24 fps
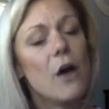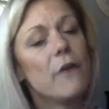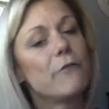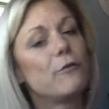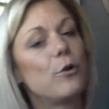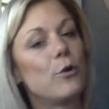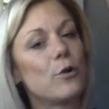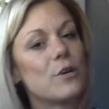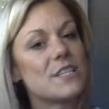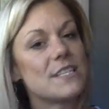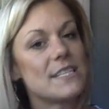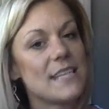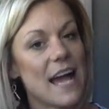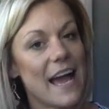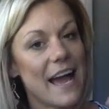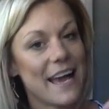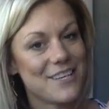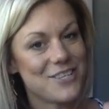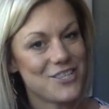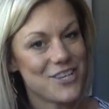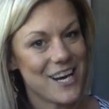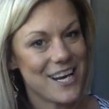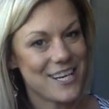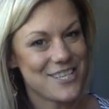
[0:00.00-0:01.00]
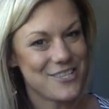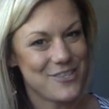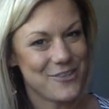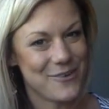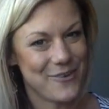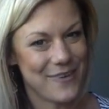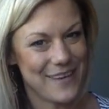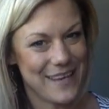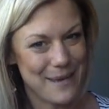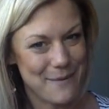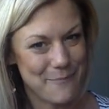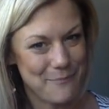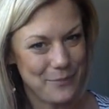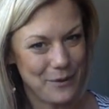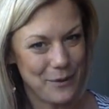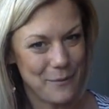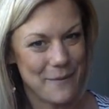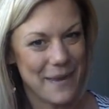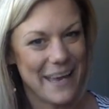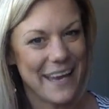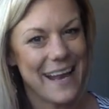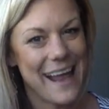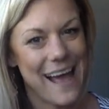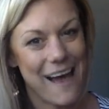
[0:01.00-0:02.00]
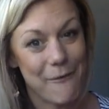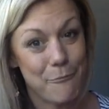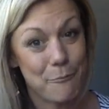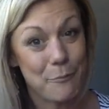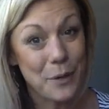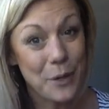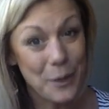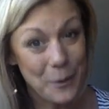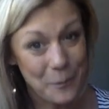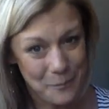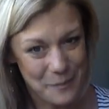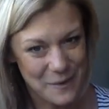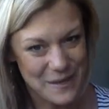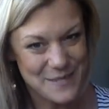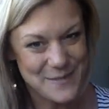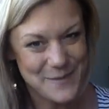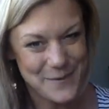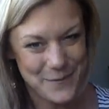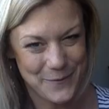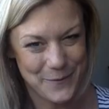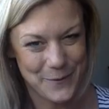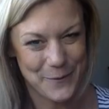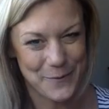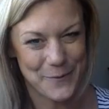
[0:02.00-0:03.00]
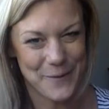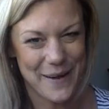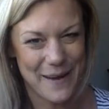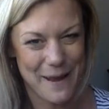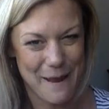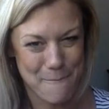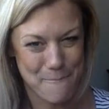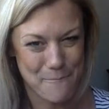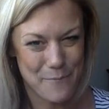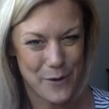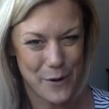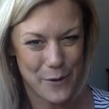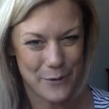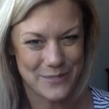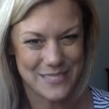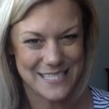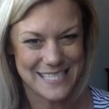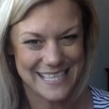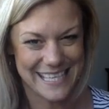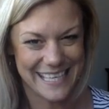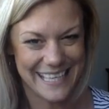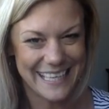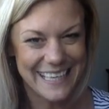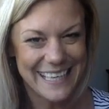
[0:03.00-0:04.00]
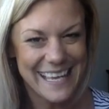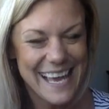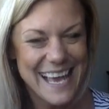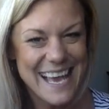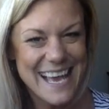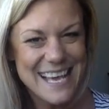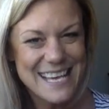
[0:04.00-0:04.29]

Of course, I try to implement and have purpose for what I'm posting.